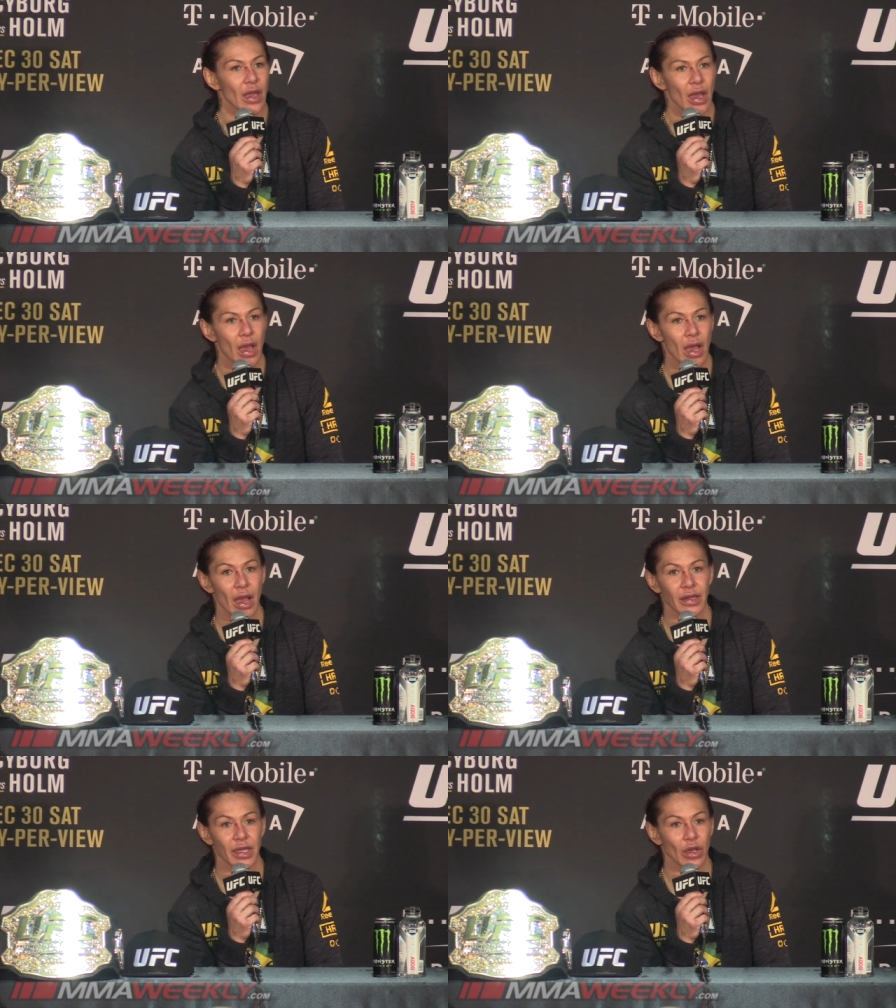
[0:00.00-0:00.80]

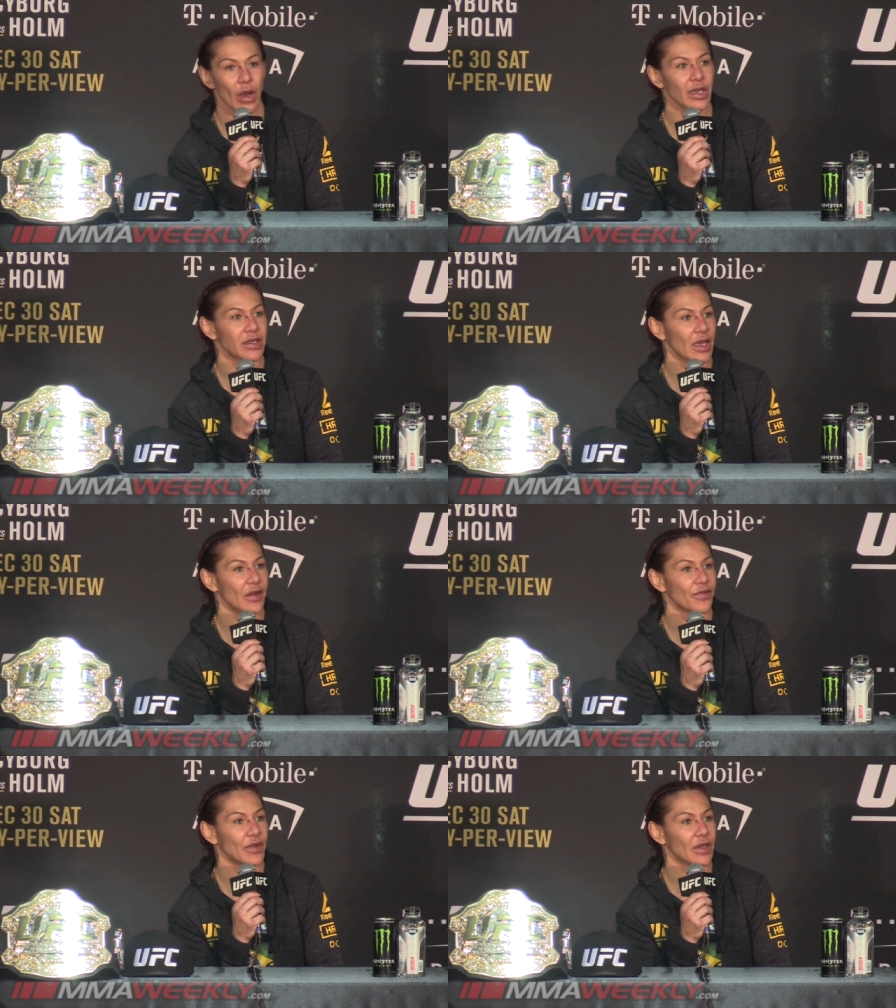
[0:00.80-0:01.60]
I think Holly
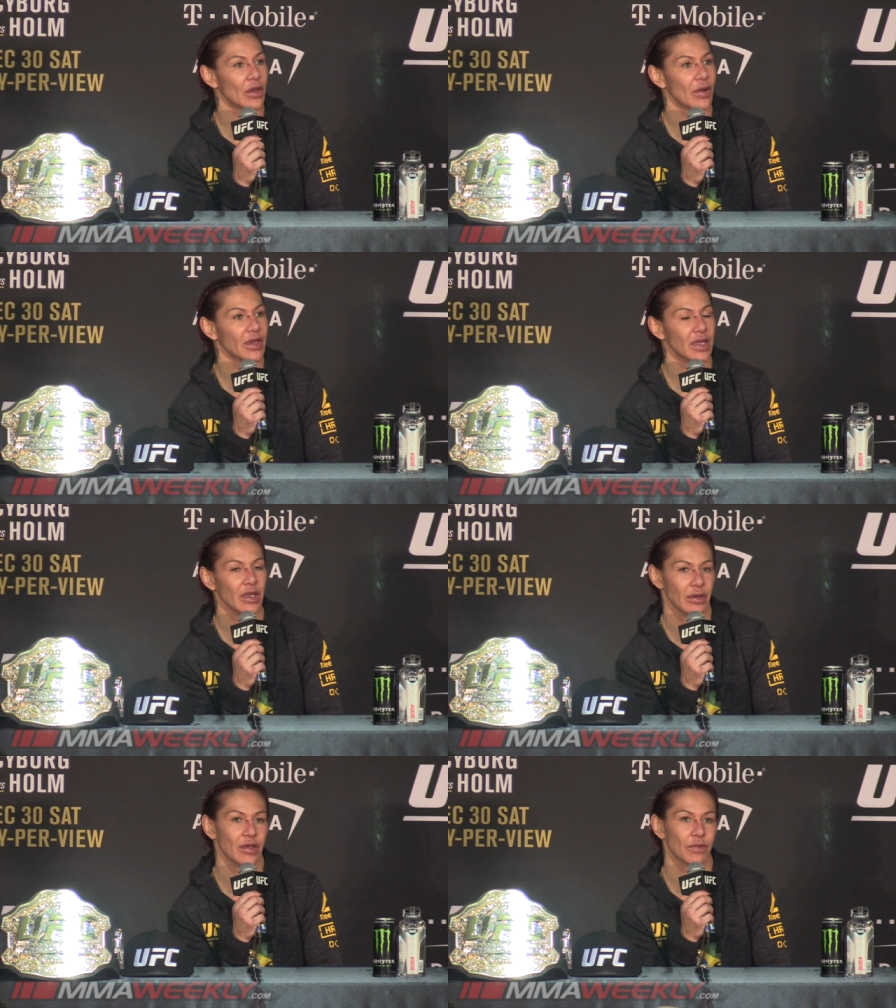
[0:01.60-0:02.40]
tough, you know. I think
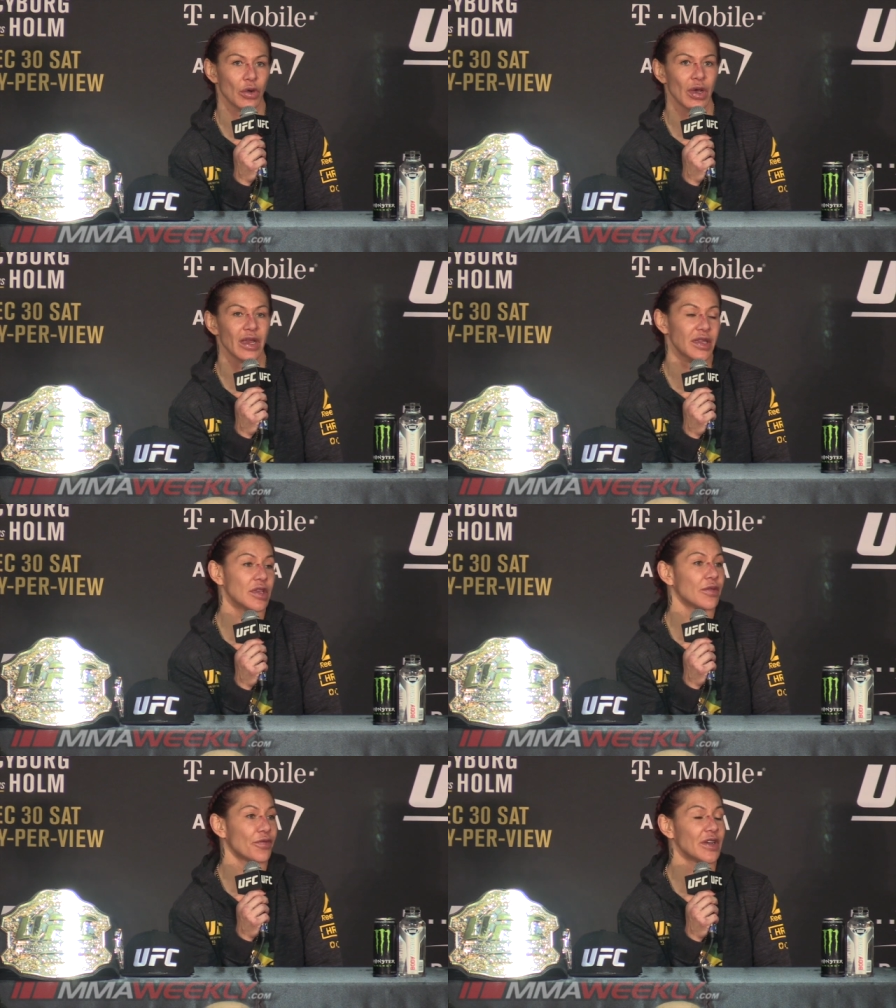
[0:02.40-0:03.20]

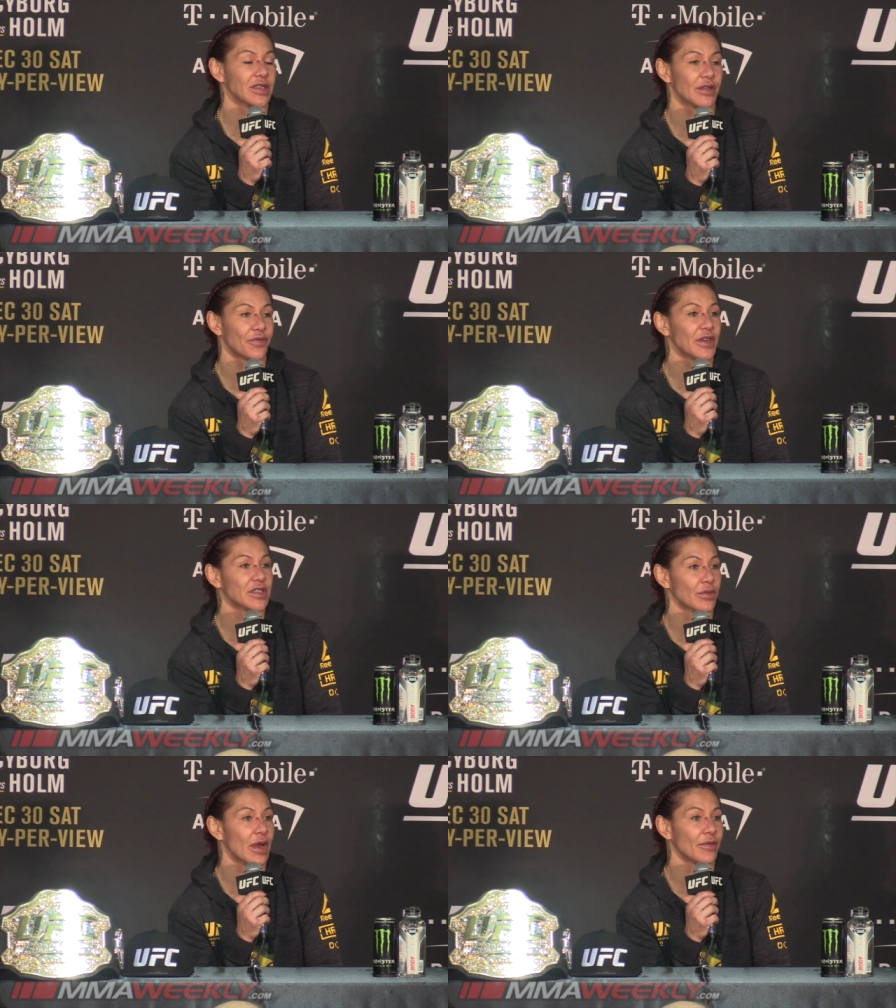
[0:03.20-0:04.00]
the
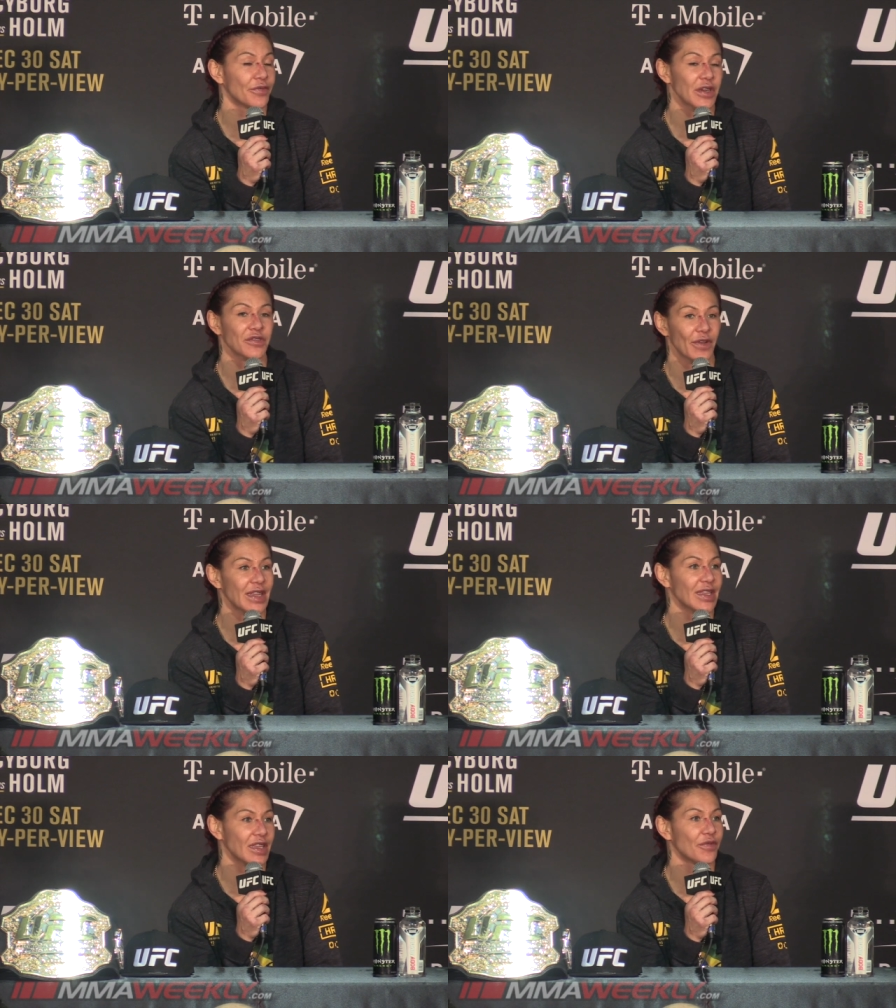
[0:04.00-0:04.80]
first
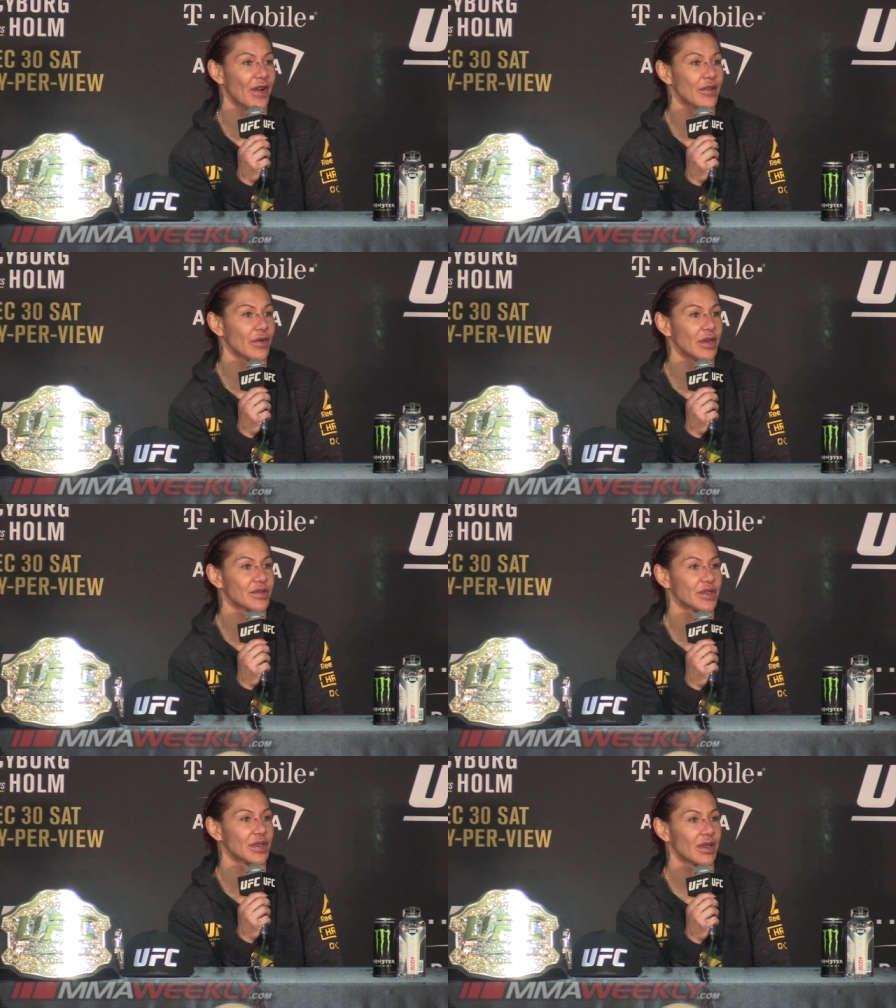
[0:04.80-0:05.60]
fight I did 5 rounds.